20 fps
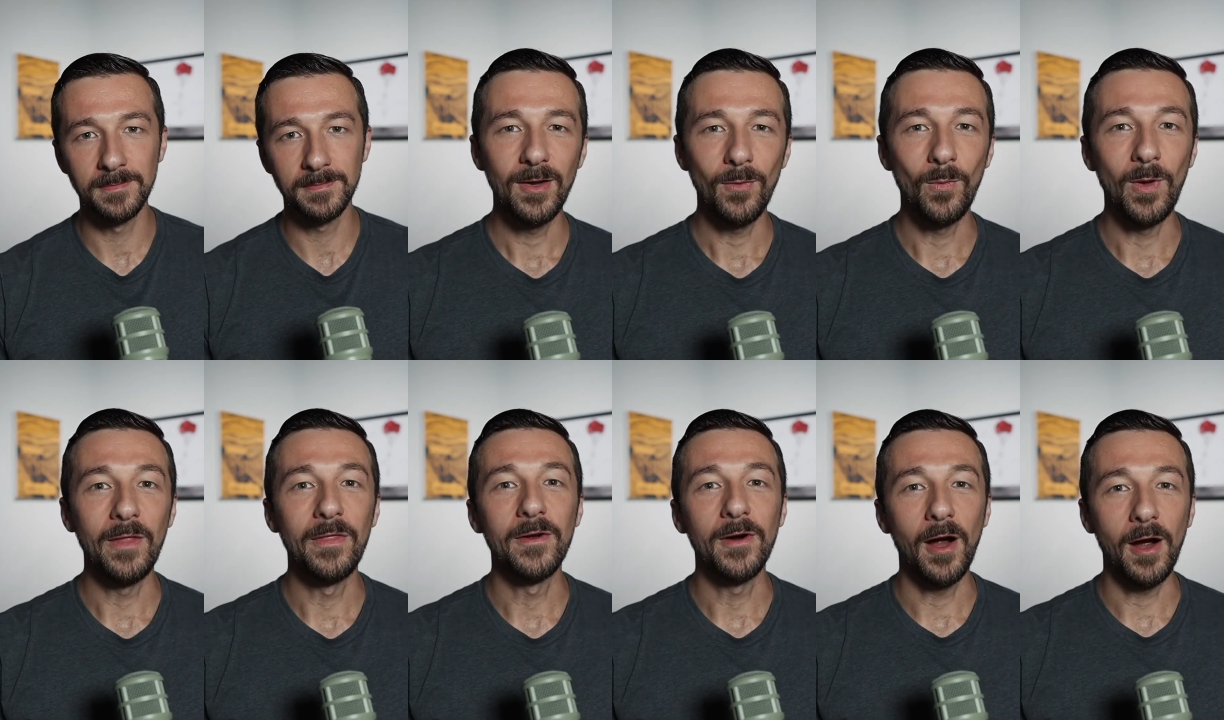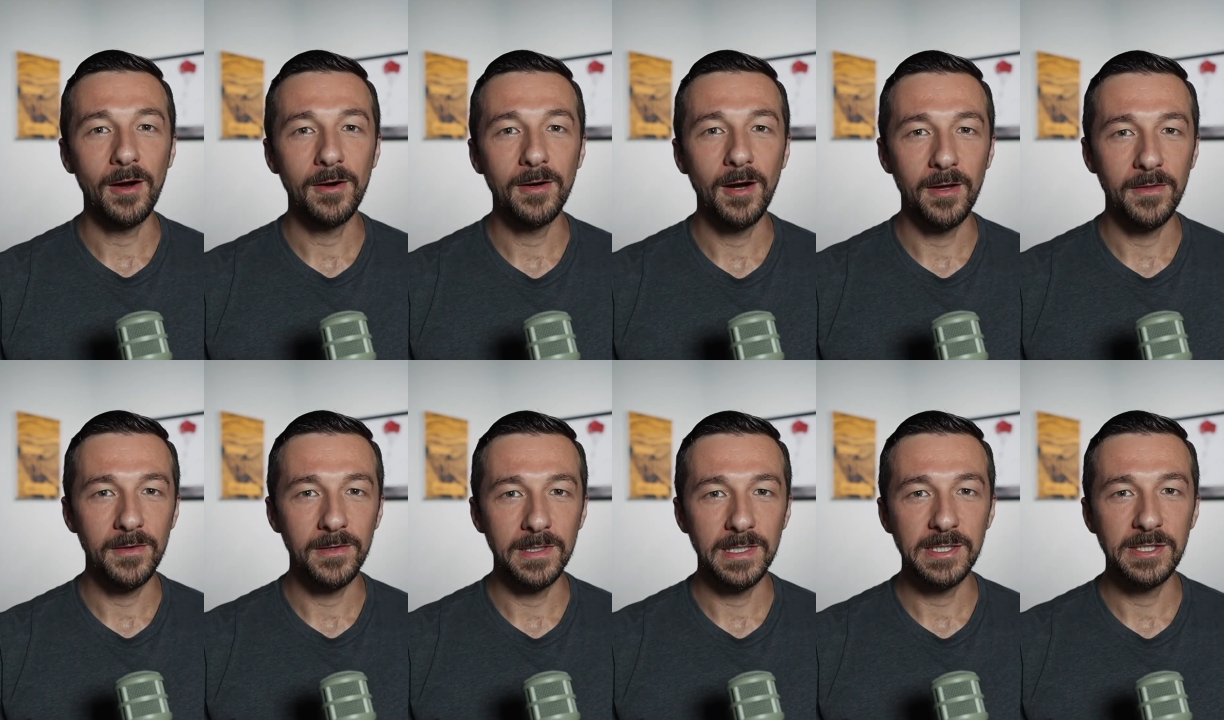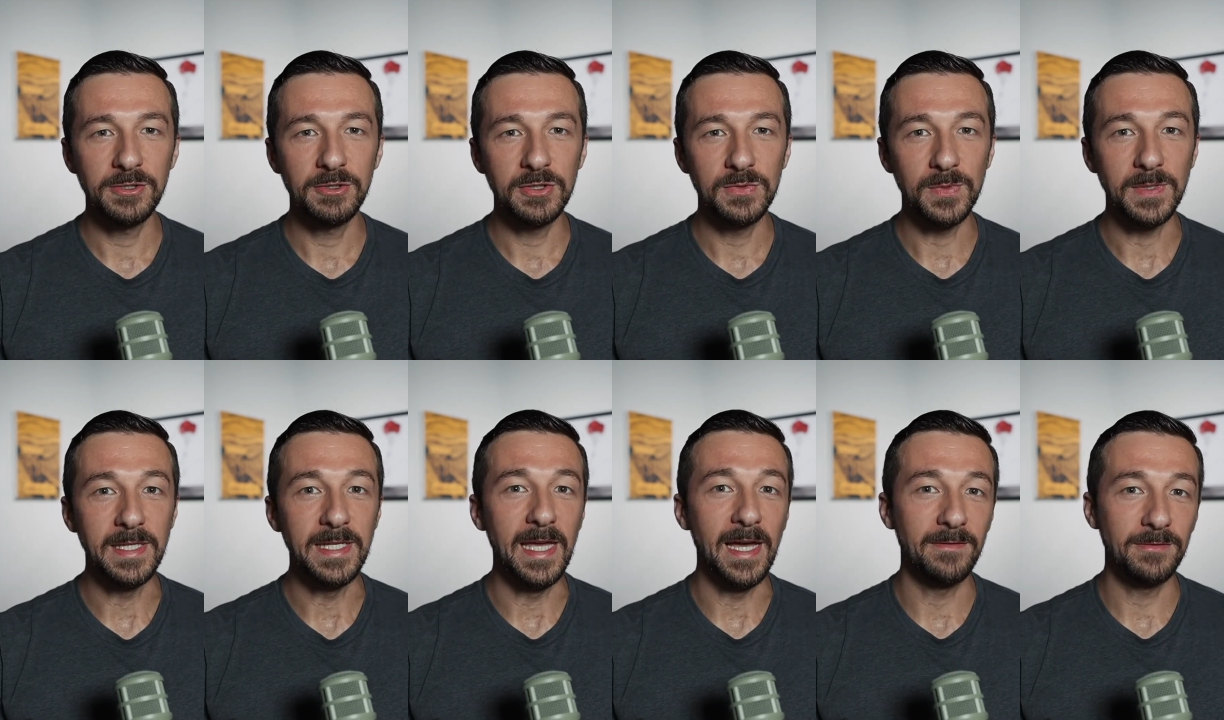While there are other issues with
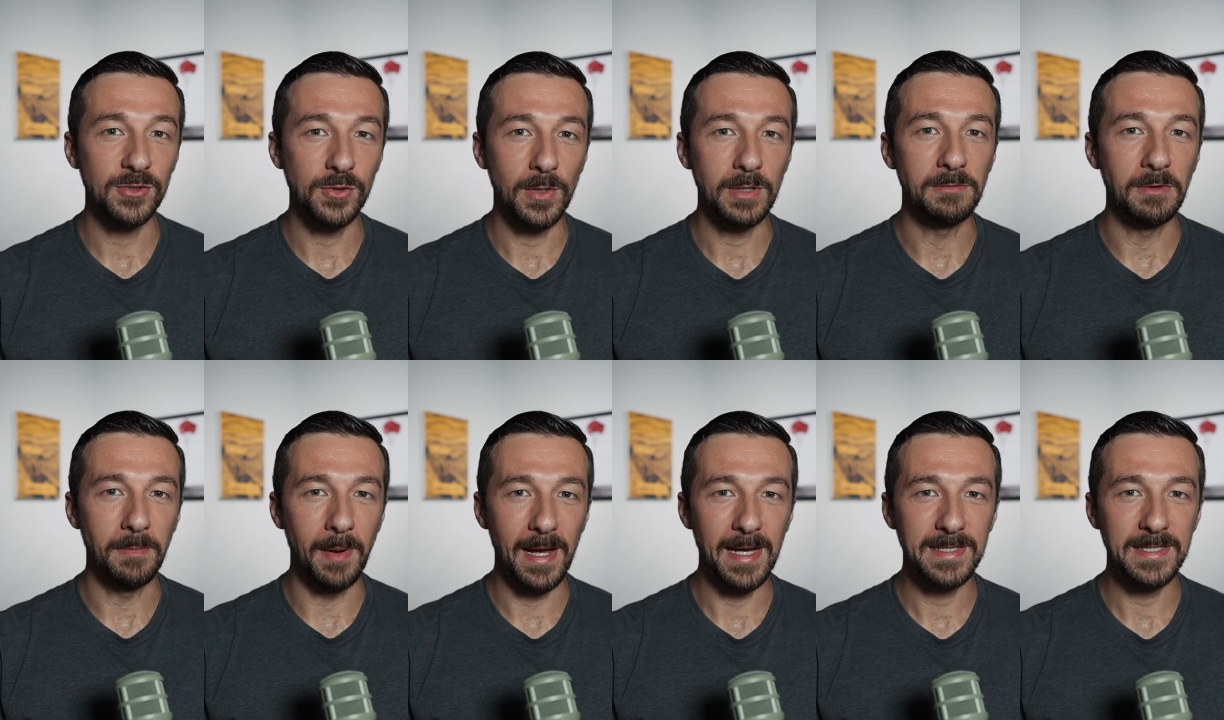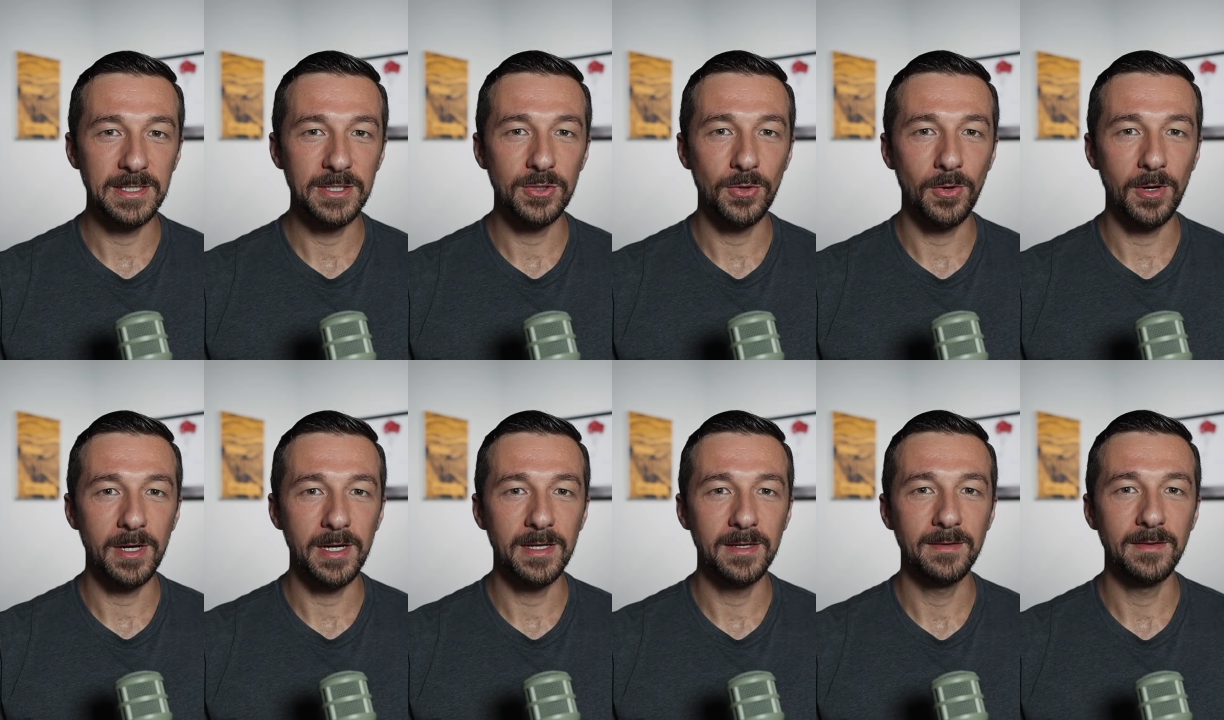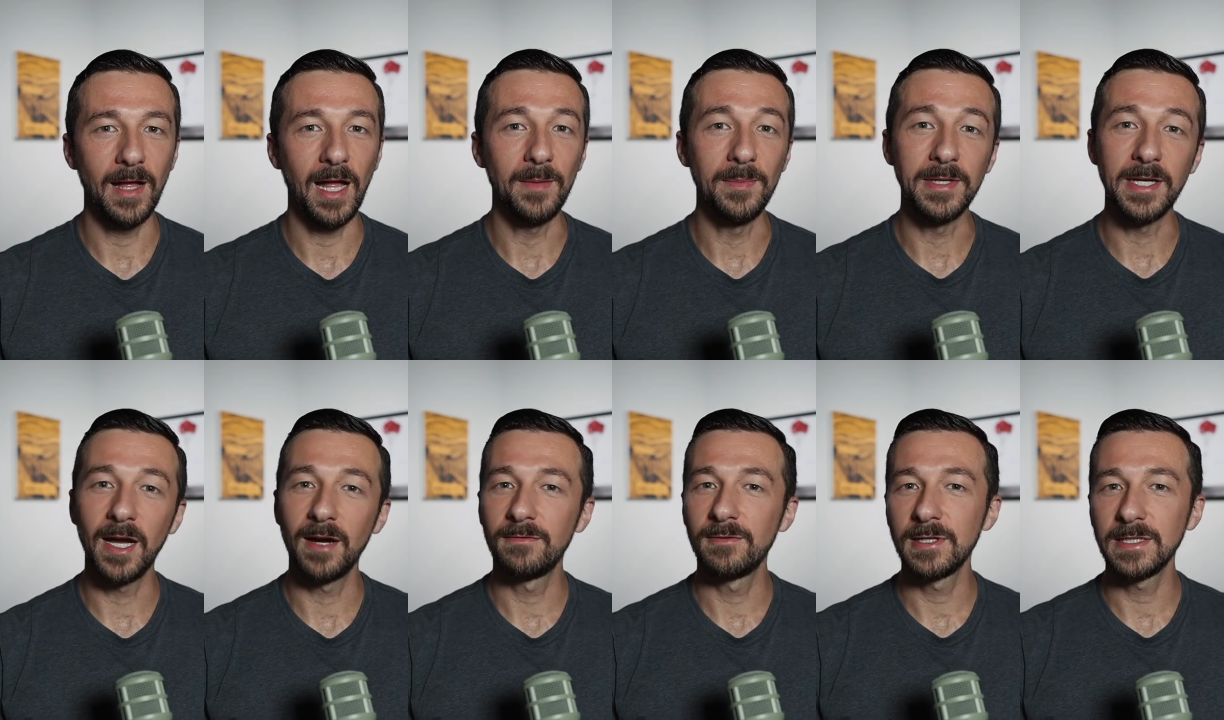the F-Droid repository, I'll be
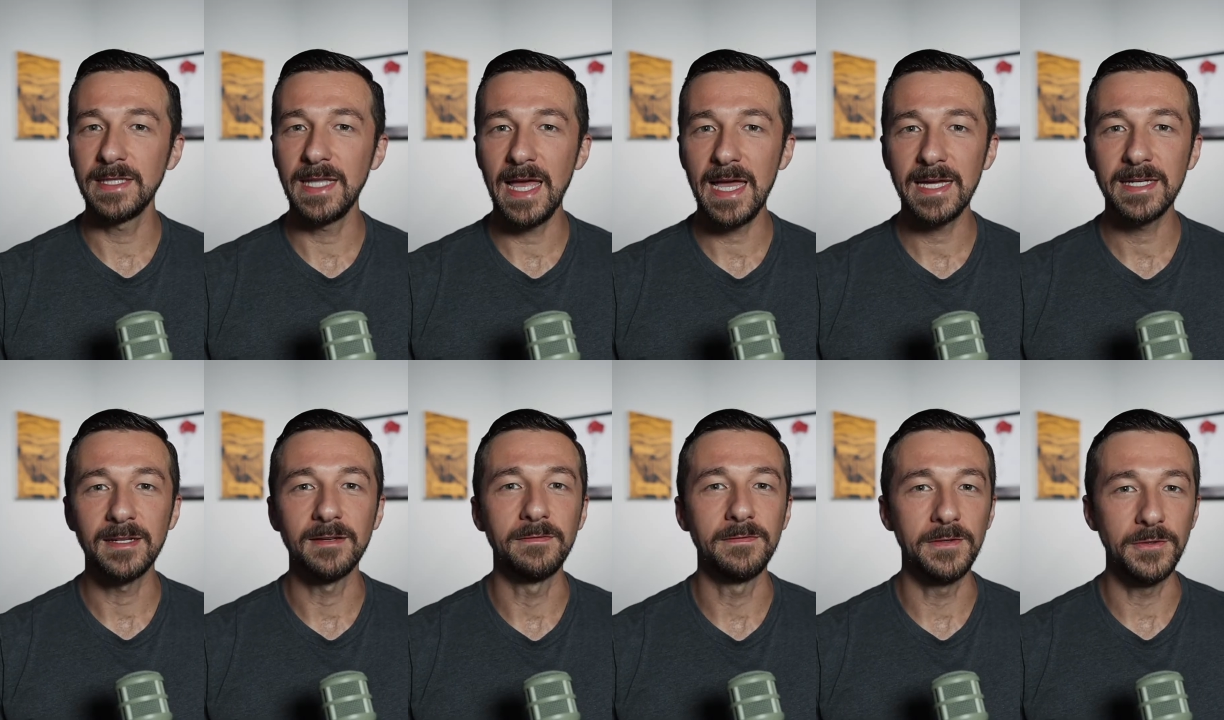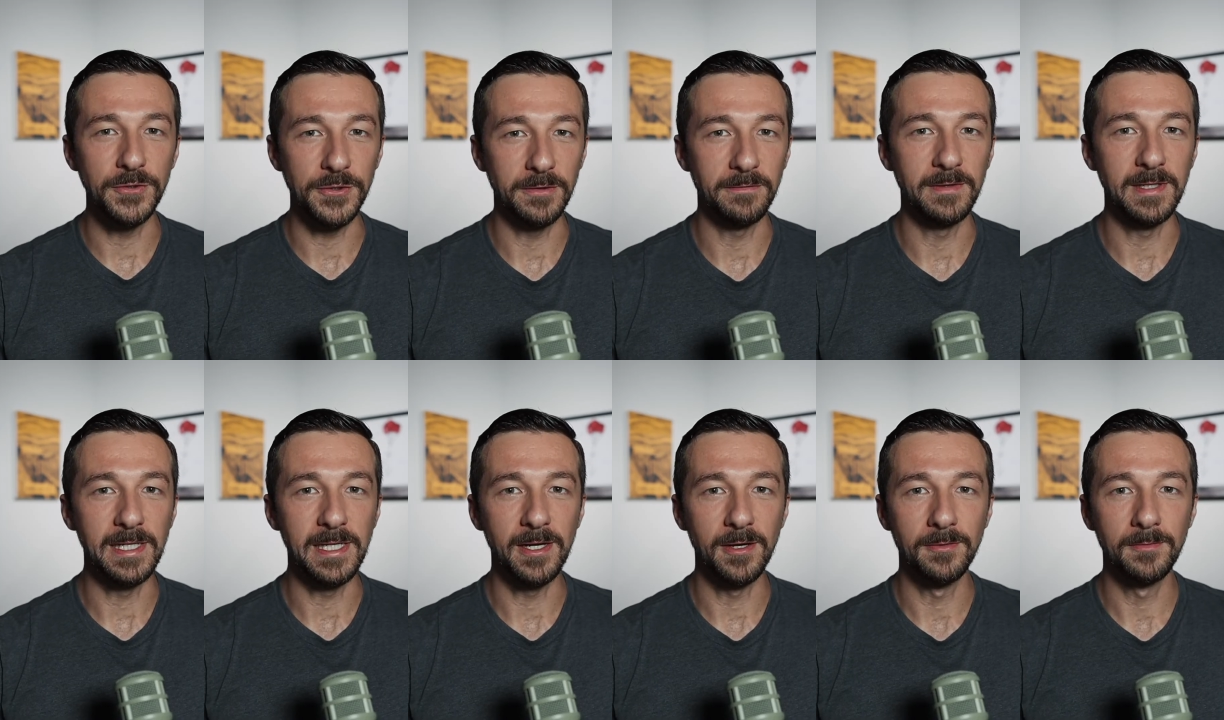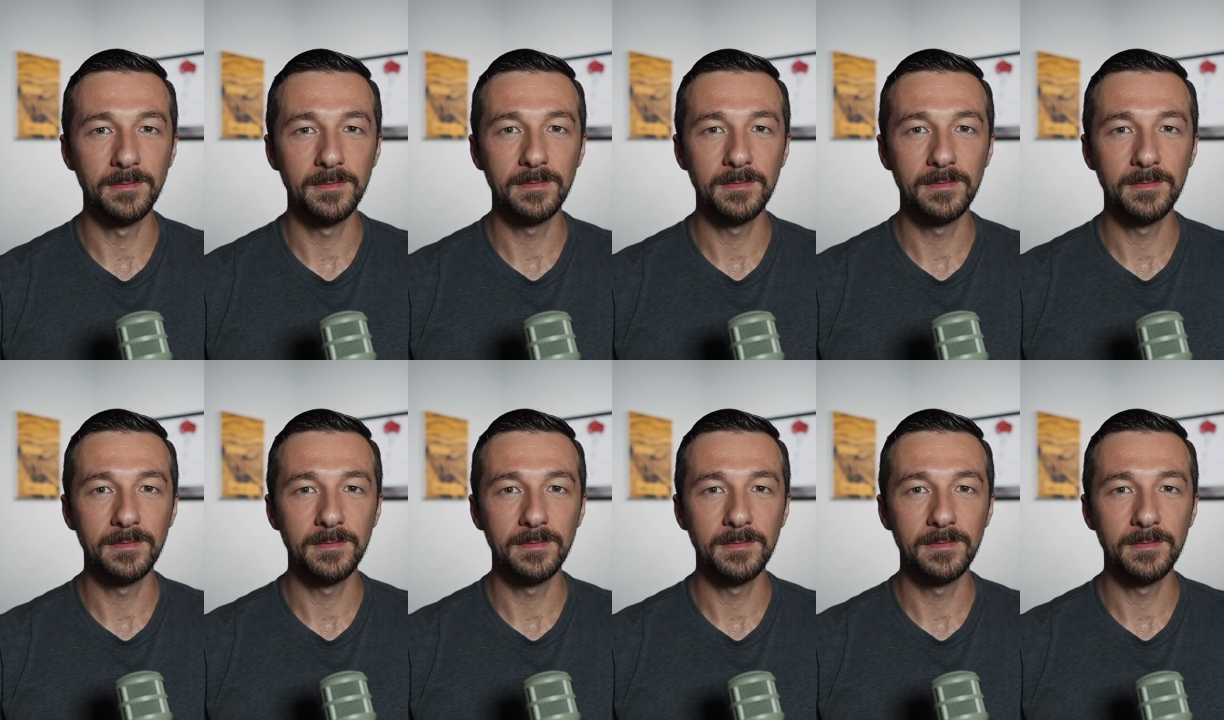covering that in a future video.